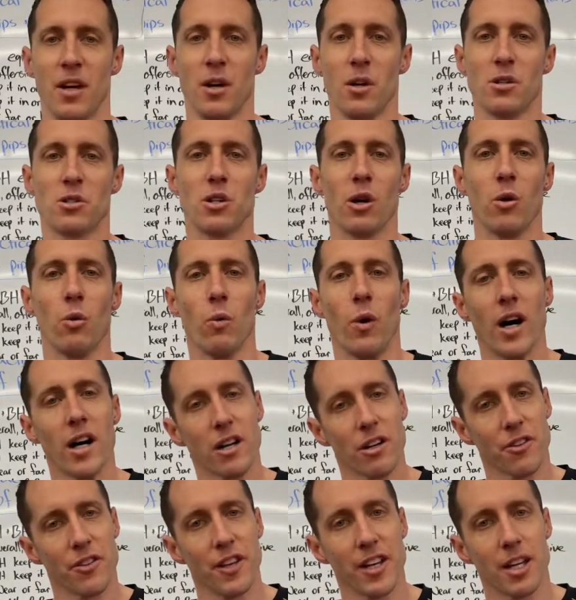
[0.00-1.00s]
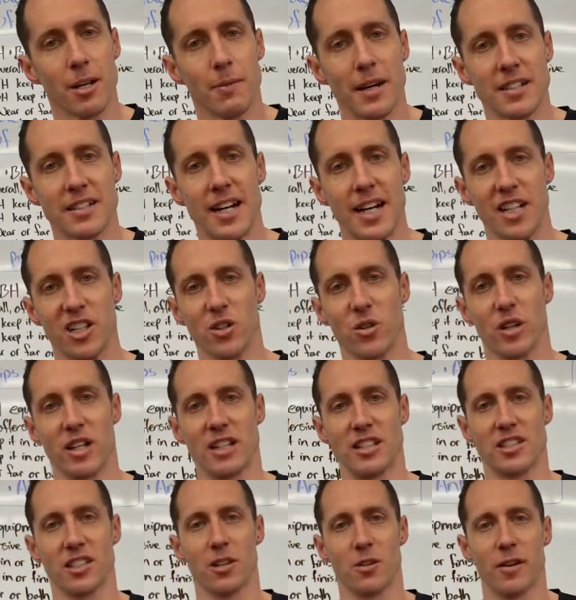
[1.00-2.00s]
So while you're thinking about tactical
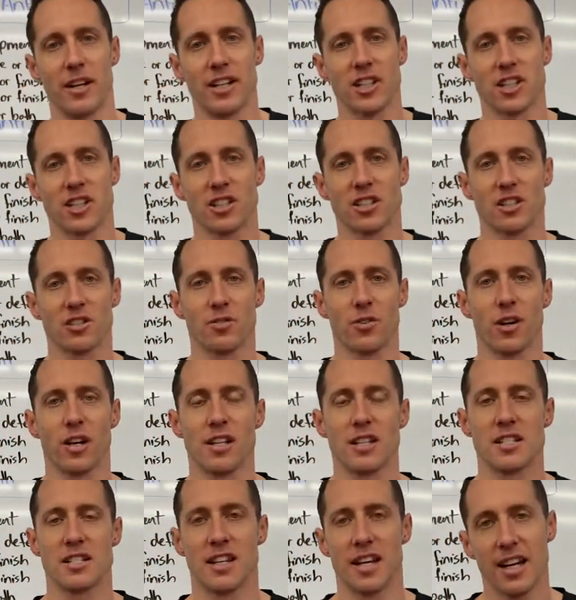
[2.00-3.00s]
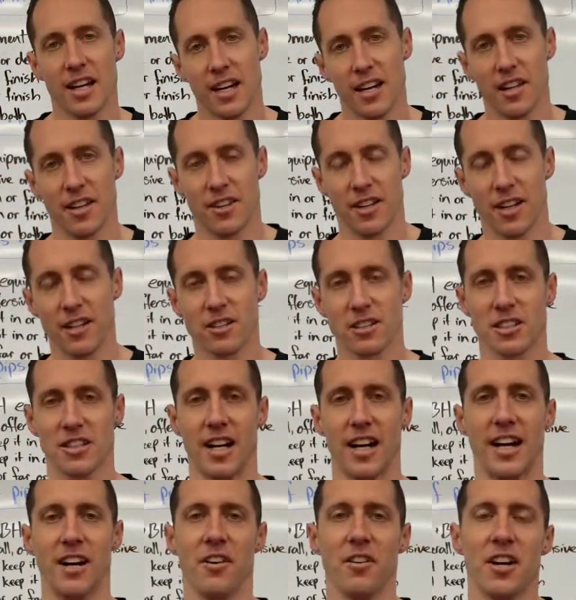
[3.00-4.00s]
considerations as far as their
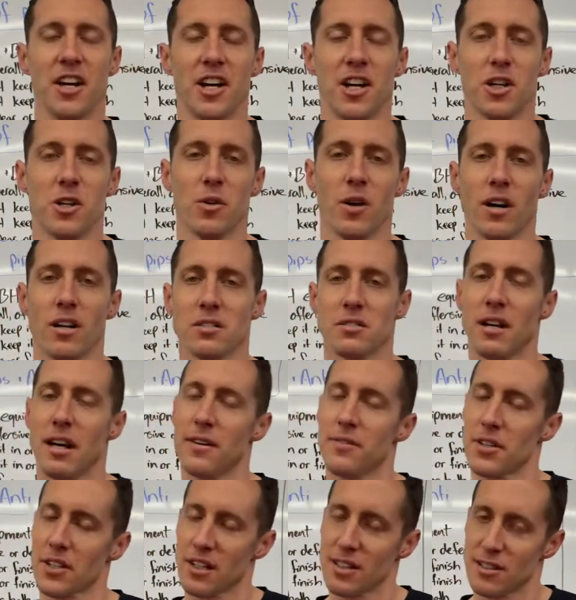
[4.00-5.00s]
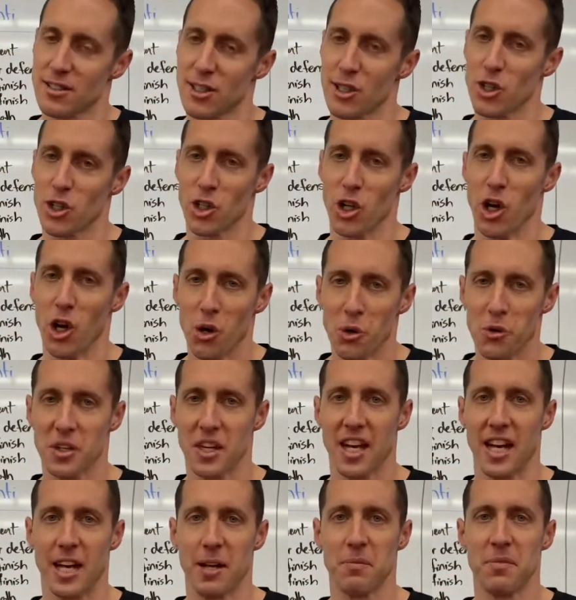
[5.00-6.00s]
style, you also have to consider your own
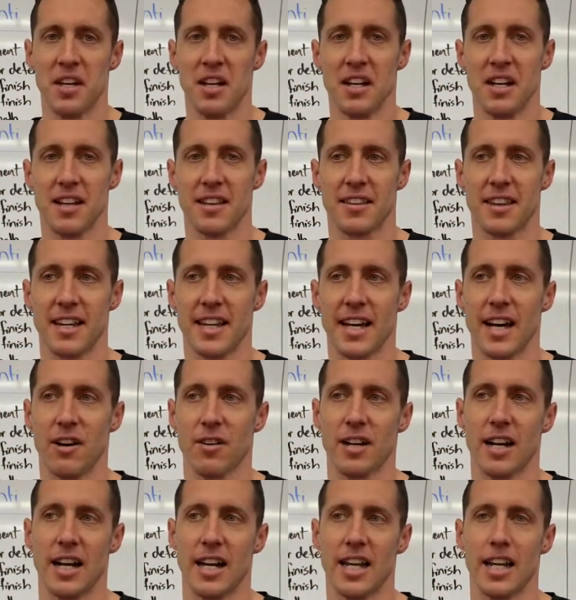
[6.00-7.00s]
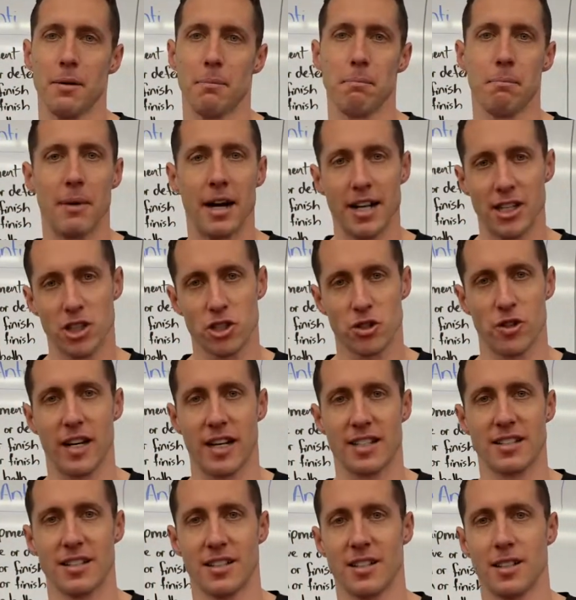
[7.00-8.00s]
game and think, how can I get my
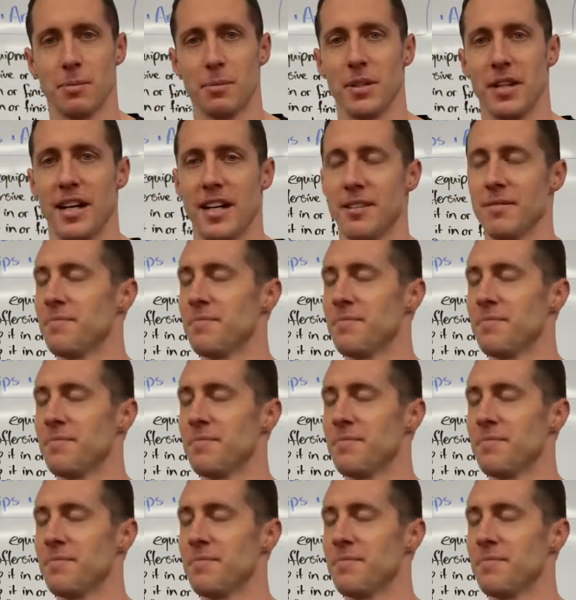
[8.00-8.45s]
strengths into play?